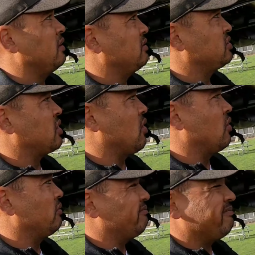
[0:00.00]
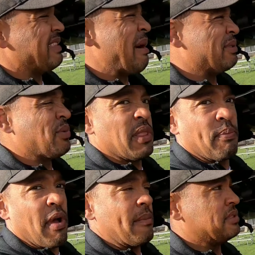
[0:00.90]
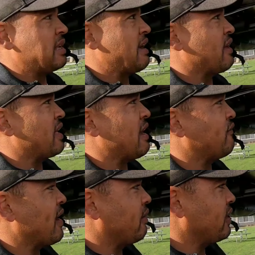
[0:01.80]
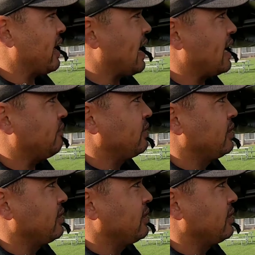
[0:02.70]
So that was one of the problems that I found that I had.